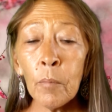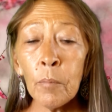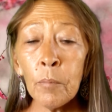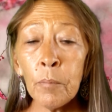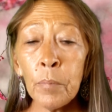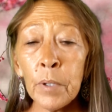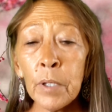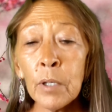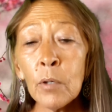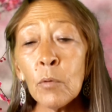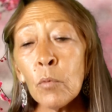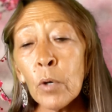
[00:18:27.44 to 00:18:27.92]

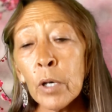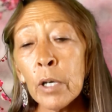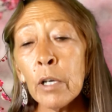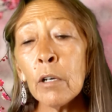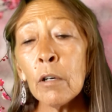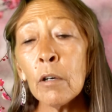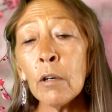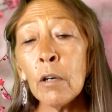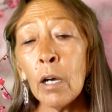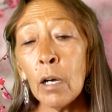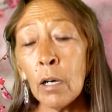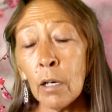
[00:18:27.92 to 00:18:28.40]
be
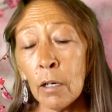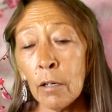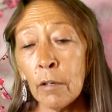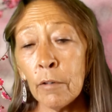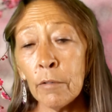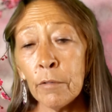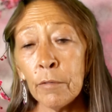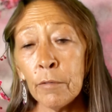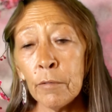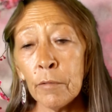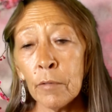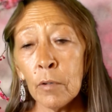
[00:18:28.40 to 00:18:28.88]
aware
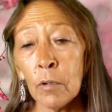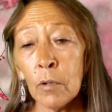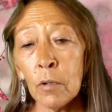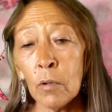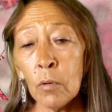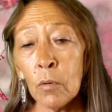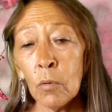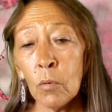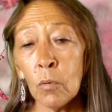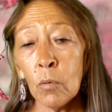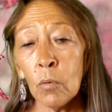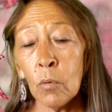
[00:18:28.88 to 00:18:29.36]
of
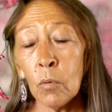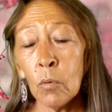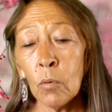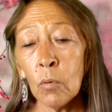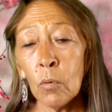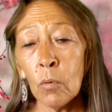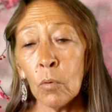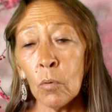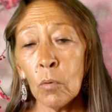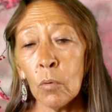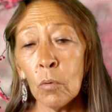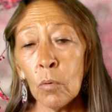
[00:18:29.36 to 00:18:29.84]

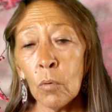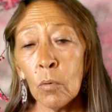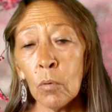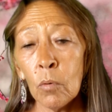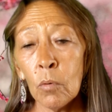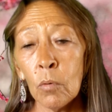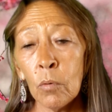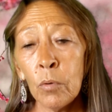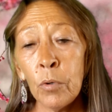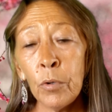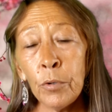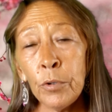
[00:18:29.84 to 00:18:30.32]

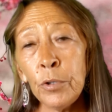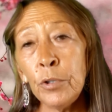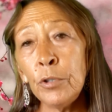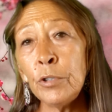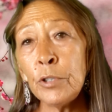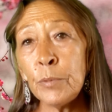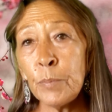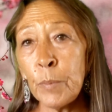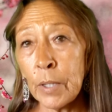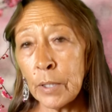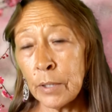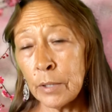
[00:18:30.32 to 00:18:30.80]
who you
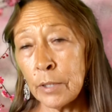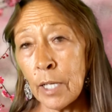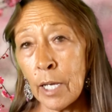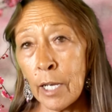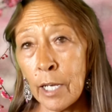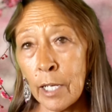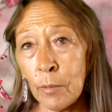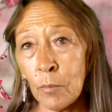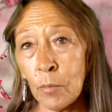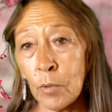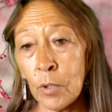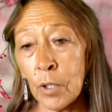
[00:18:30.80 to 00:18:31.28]
spend
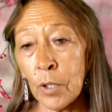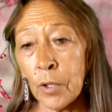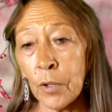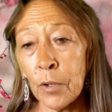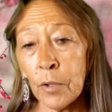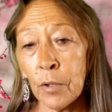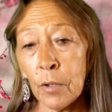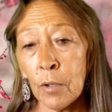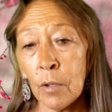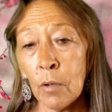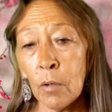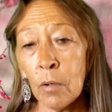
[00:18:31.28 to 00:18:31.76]
time with,
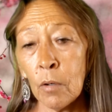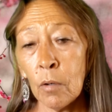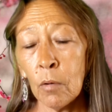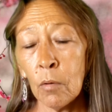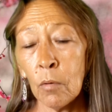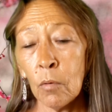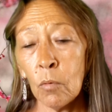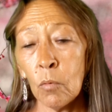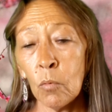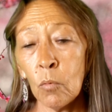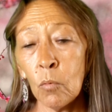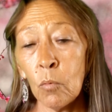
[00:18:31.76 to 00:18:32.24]

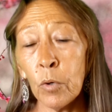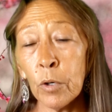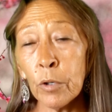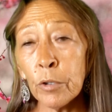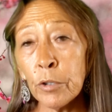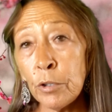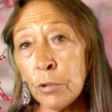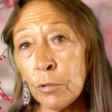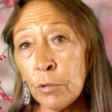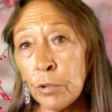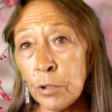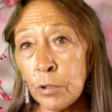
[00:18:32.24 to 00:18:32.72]
where
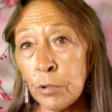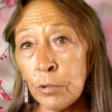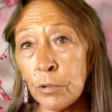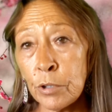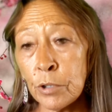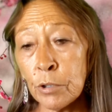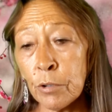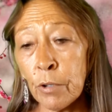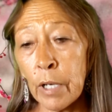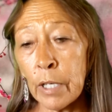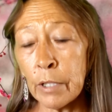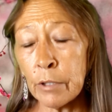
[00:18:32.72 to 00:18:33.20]
you
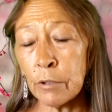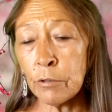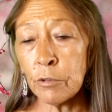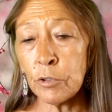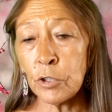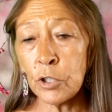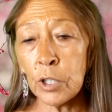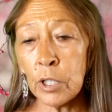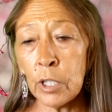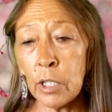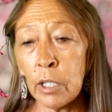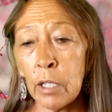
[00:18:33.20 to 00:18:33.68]
use your
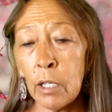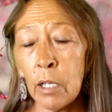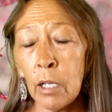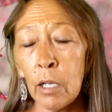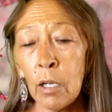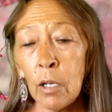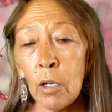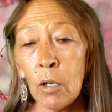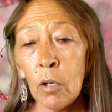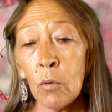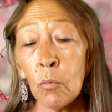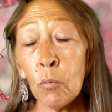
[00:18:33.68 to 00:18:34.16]
energy,
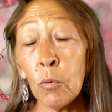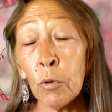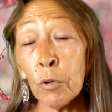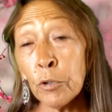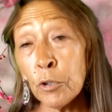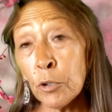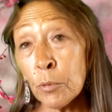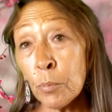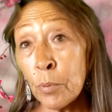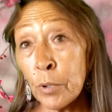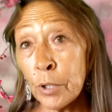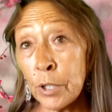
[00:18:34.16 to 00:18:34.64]
where
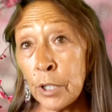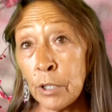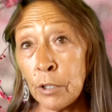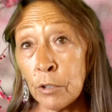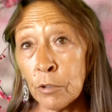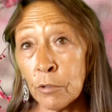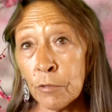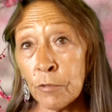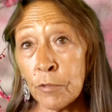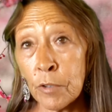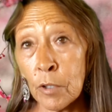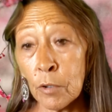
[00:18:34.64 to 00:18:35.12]
you're putting
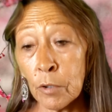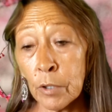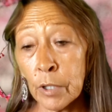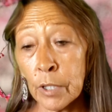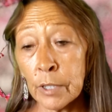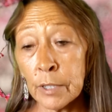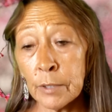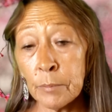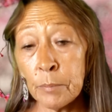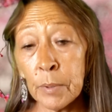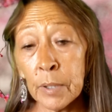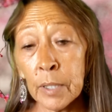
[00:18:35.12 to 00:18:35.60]
your
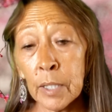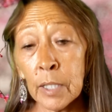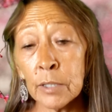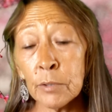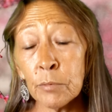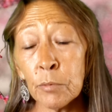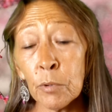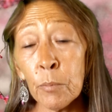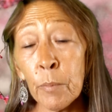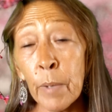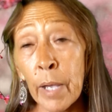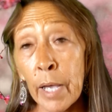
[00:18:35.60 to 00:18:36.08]
focus,
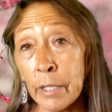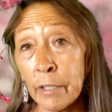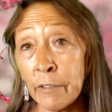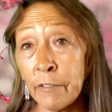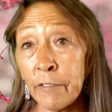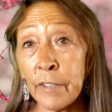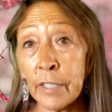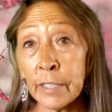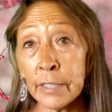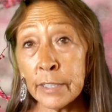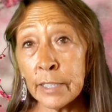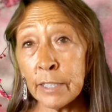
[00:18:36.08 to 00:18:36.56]
because we're
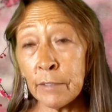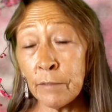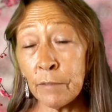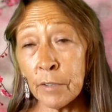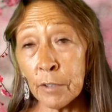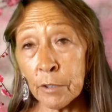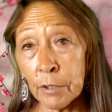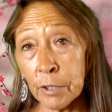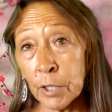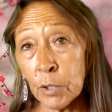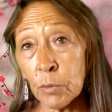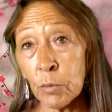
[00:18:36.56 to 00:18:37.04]
manifesting
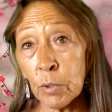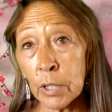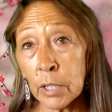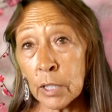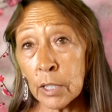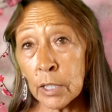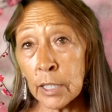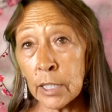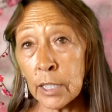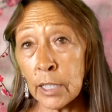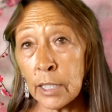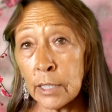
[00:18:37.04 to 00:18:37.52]
very
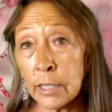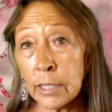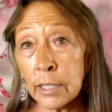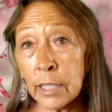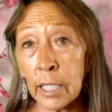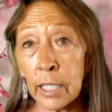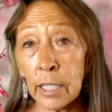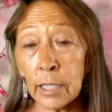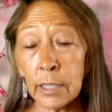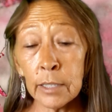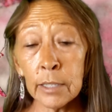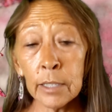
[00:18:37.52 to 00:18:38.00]
quickly these
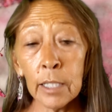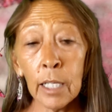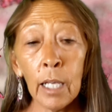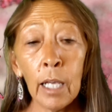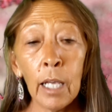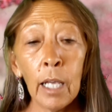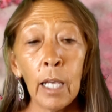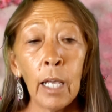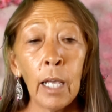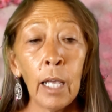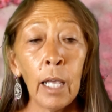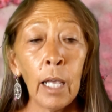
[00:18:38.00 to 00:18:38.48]
days.
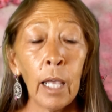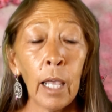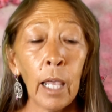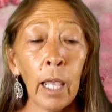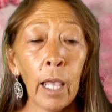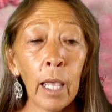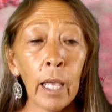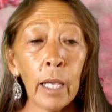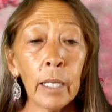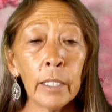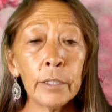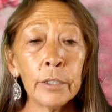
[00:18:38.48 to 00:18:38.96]

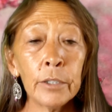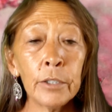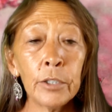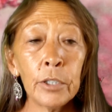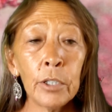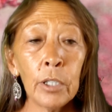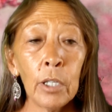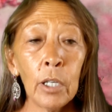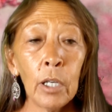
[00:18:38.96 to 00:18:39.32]
And